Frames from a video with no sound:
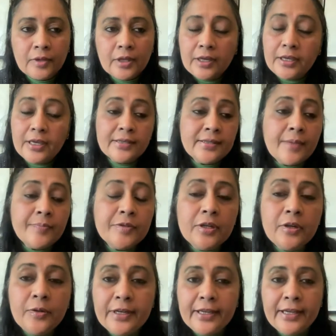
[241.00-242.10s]
Yes,
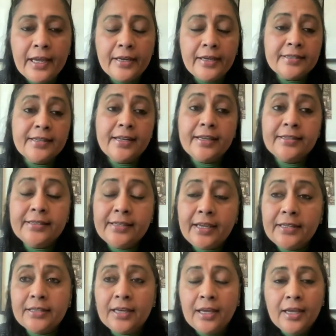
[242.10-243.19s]
absolutely. And as Helene
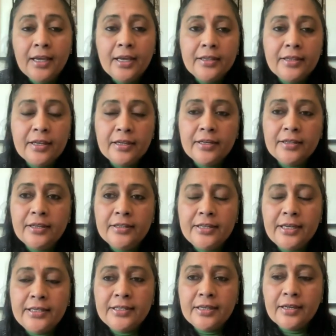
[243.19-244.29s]
said, the
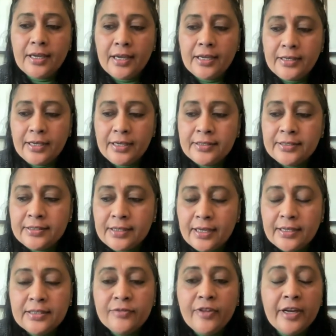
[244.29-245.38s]
data
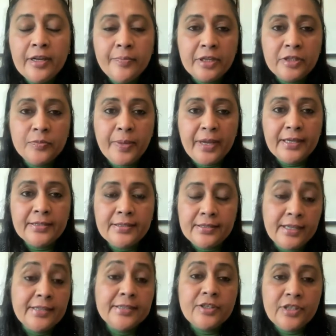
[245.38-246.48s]
is very much based,
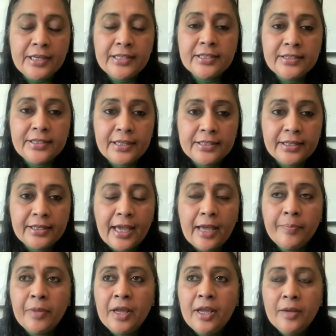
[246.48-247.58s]
there's a gender data
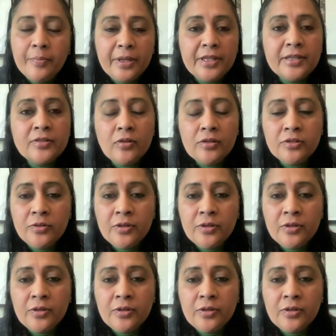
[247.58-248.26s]
gap, but there's also